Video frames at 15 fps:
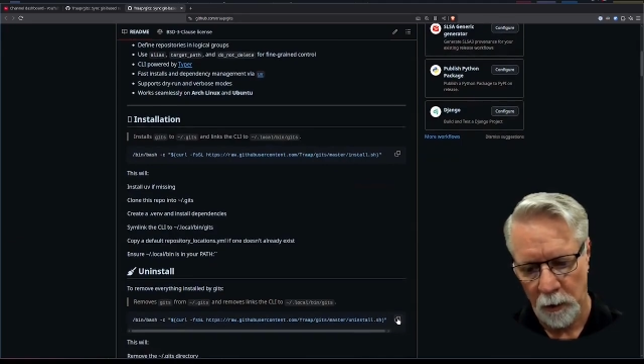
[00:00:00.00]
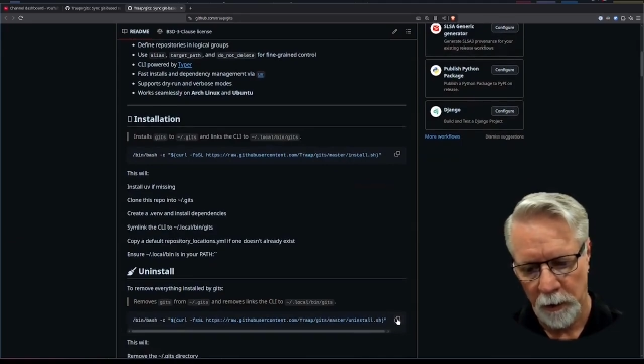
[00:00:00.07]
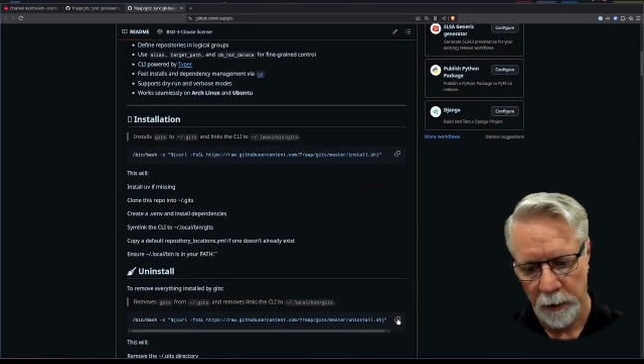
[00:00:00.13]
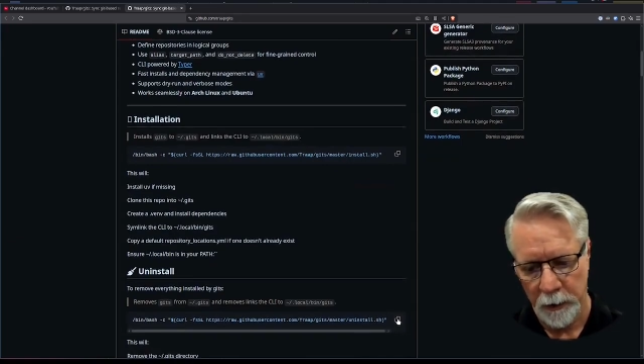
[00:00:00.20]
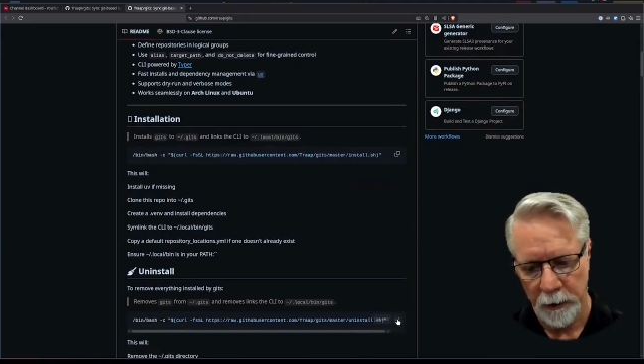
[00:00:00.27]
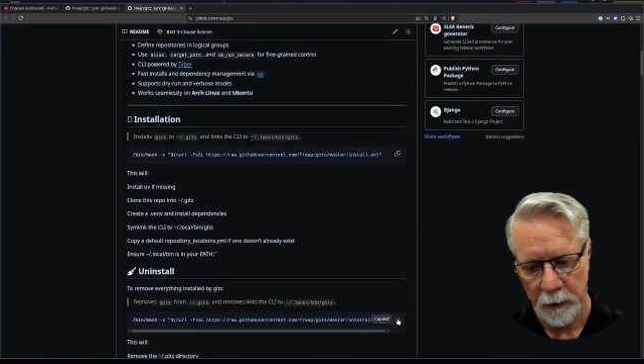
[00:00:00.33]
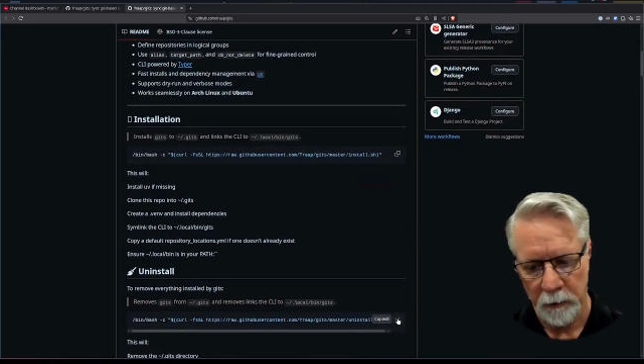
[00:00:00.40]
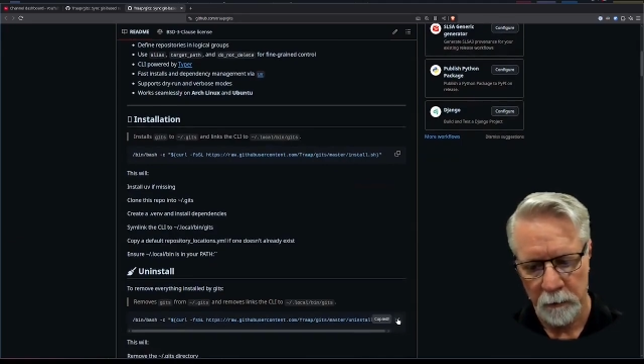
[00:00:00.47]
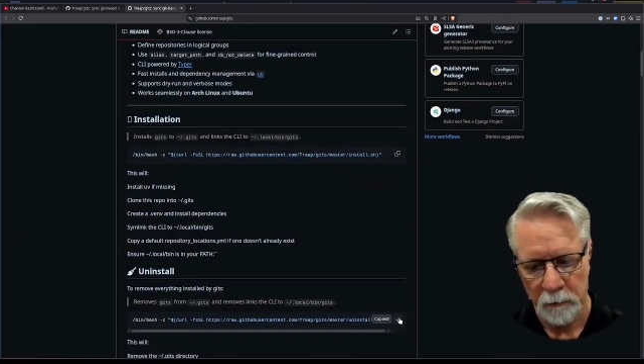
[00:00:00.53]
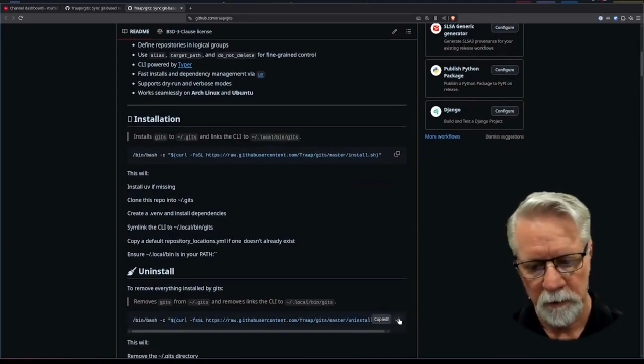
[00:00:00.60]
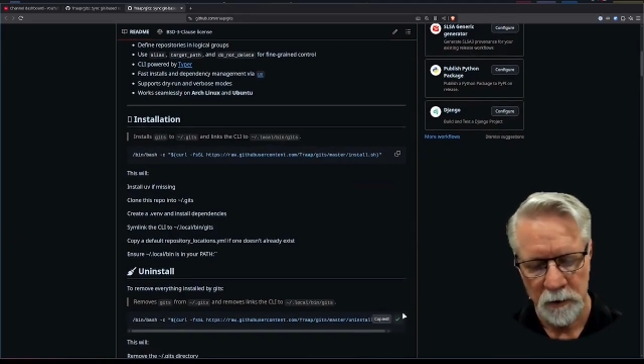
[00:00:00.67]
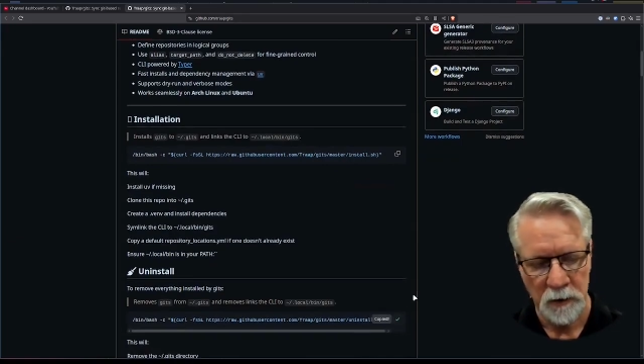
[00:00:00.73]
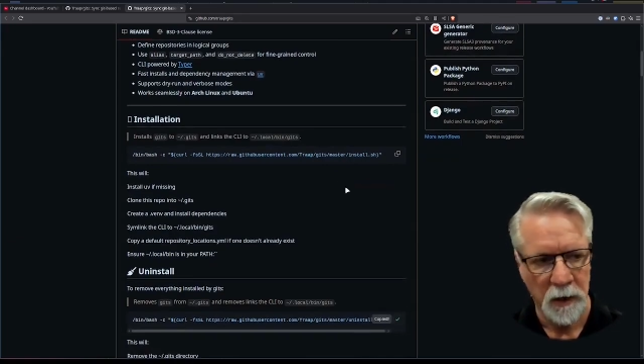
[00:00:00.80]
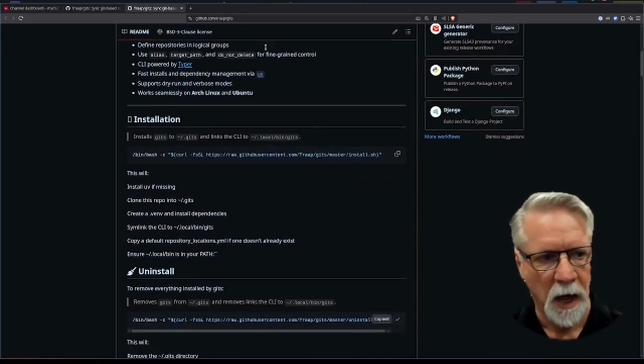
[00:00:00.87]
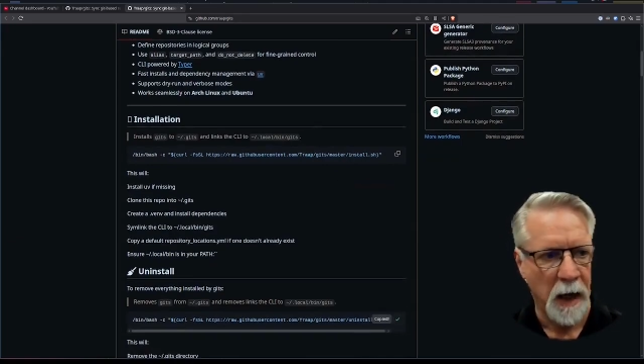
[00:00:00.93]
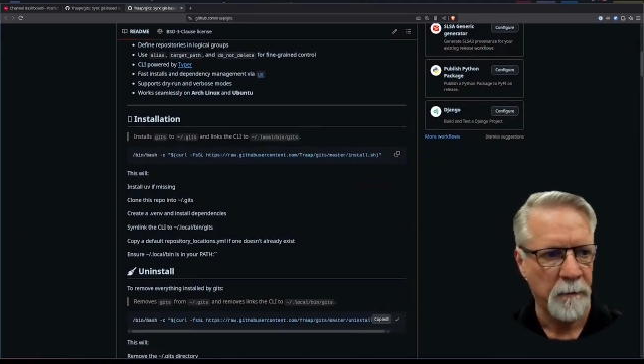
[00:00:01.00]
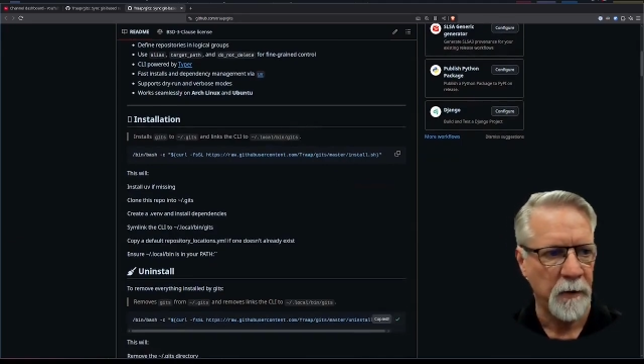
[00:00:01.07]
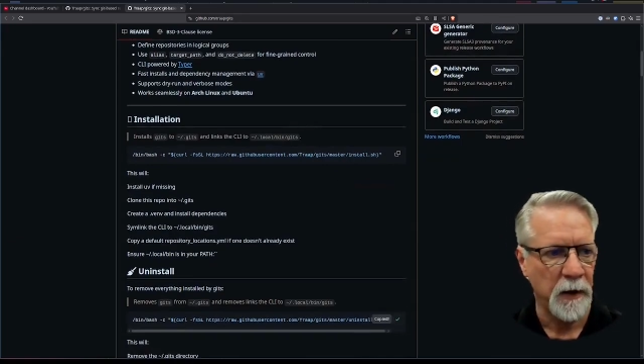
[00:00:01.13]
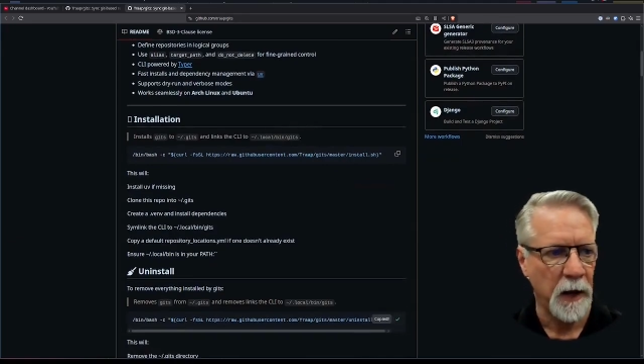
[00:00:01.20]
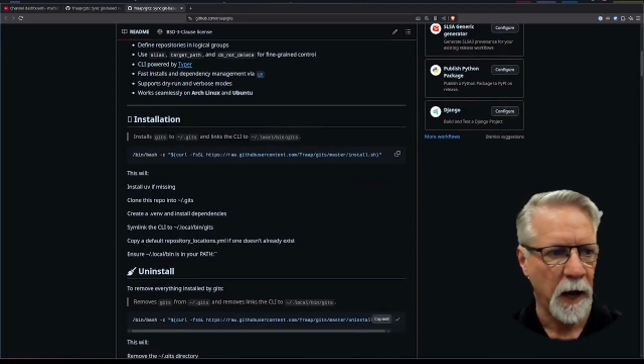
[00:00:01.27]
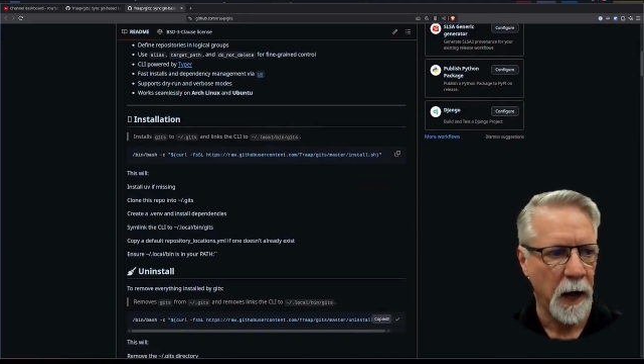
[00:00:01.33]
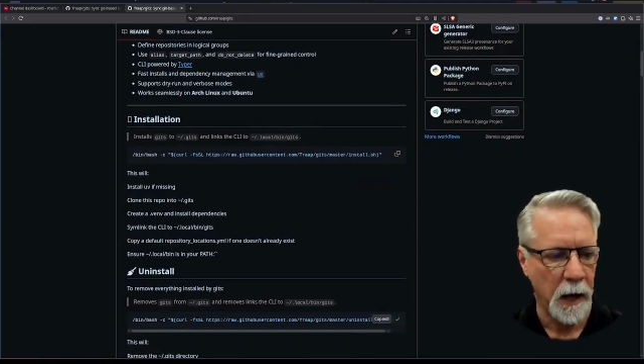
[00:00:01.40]
link, just
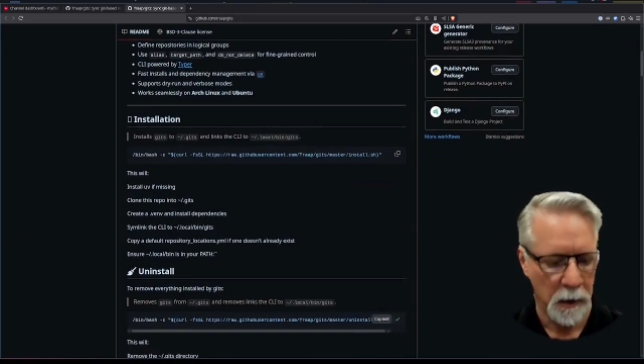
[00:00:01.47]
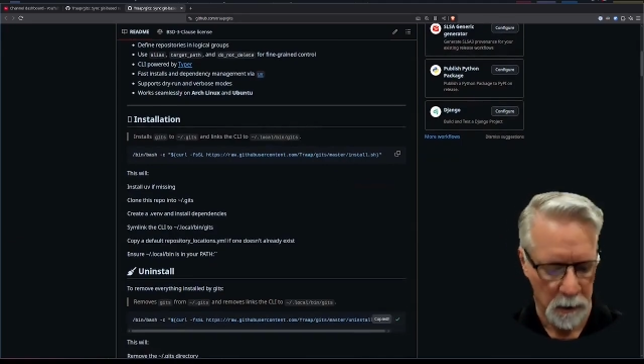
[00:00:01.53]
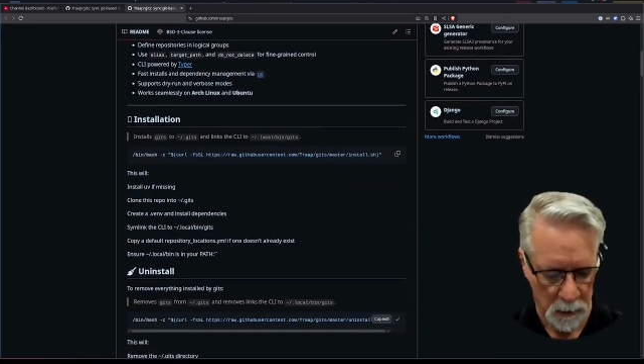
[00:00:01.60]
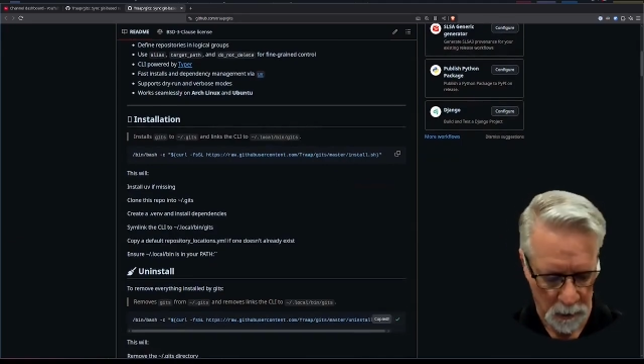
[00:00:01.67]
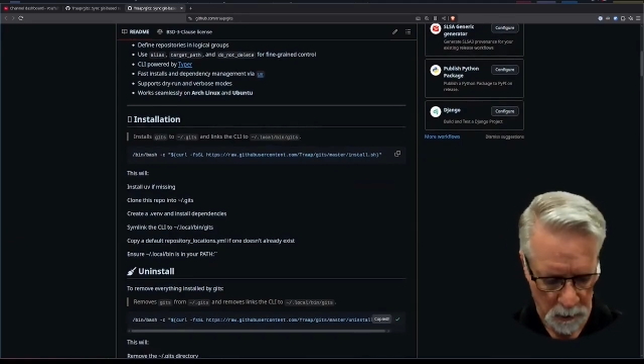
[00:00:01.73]
copy that,